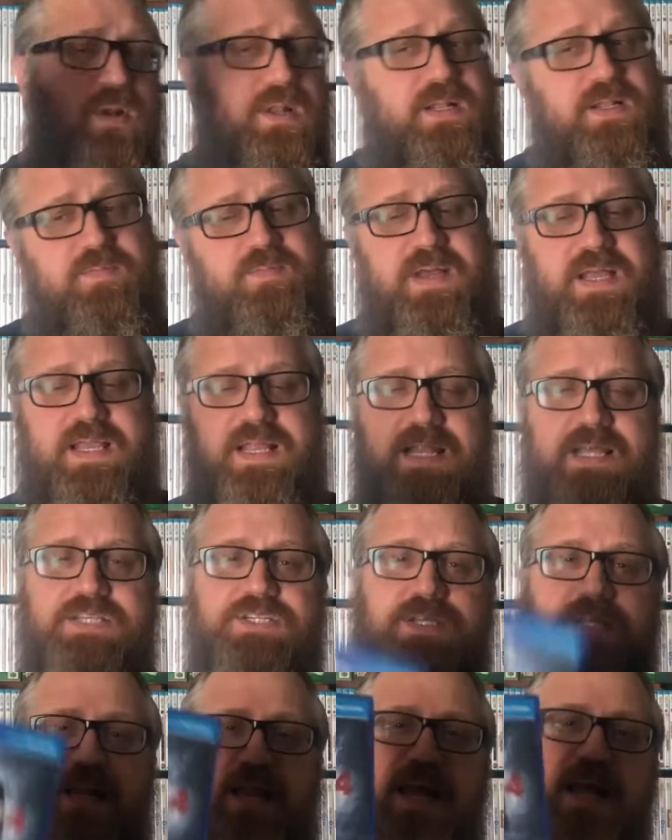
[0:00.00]
it in my
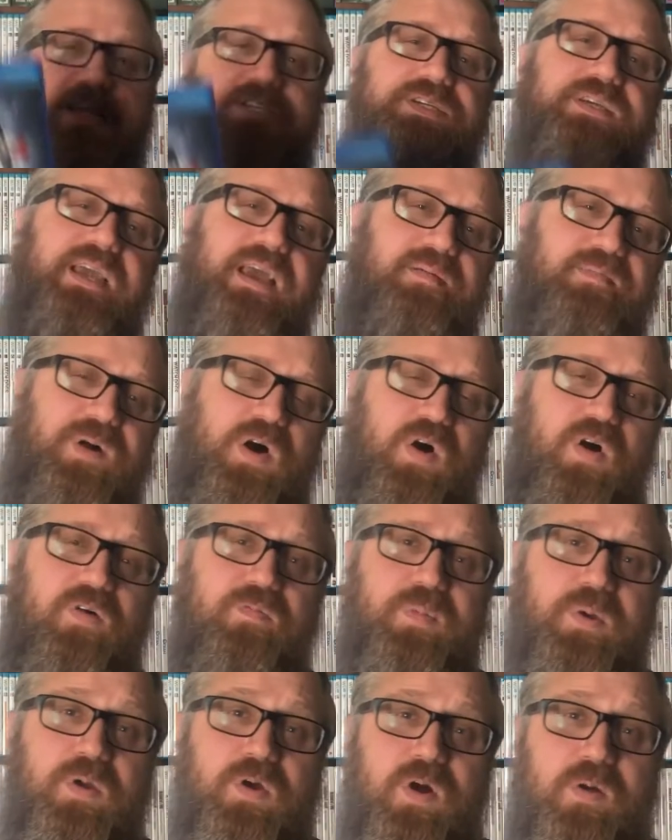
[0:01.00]
collection, and I actually gave my
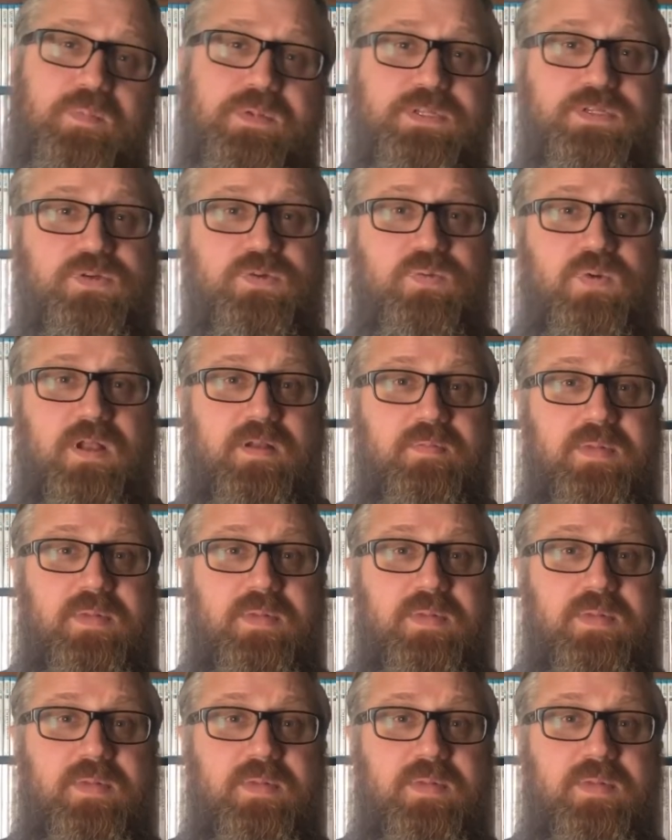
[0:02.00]
open copy to one of my